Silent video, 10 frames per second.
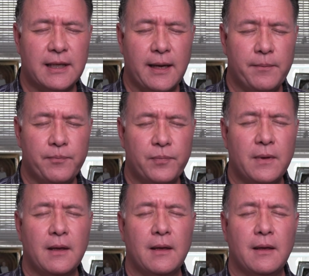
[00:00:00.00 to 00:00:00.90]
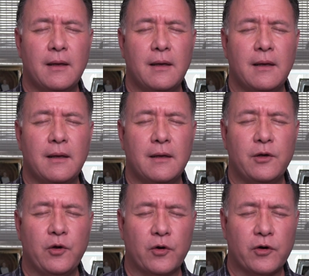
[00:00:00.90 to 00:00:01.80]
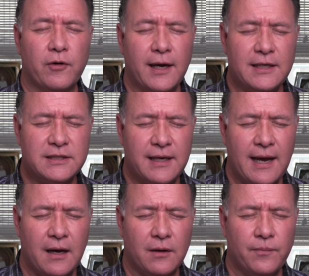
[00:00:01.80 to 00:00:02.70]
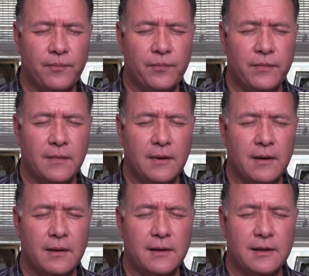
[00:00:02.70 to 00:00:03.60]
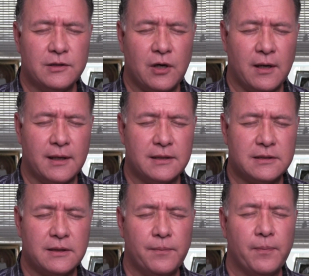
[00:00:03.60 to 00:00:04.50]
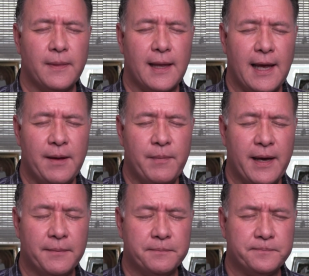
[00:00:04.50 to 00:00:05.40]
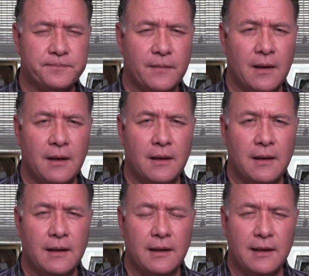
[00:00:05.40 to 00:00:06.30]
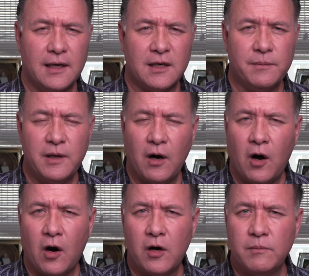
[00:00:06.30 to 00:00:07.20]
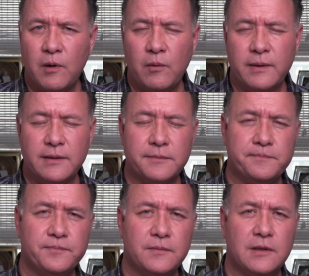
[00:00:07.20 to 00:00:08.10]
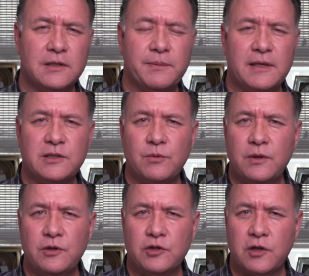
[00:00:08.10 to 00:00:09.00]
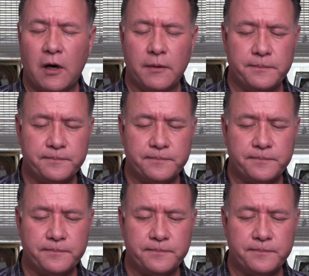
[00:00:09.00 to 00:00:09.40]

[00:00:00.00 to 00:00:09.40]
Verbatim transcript: name, your grace now is on us. Amen. It can be a hard moment, especially when you start